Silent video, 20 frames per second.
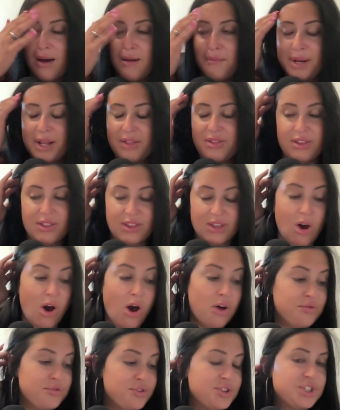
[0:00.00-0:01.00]
But I think
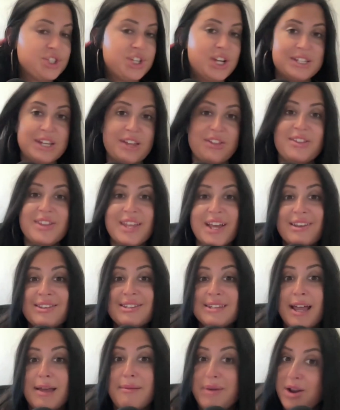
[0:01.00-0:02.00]
I think the
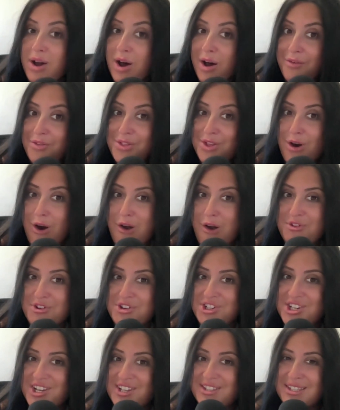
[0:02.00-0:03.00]
excitement of the
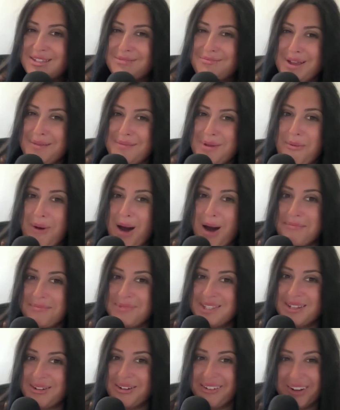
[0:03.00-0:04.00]
offer sheets is maybe why I'm
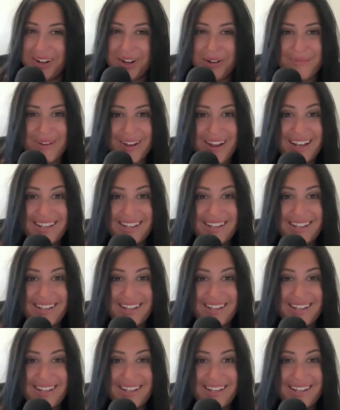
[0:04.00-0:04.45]
still a little bit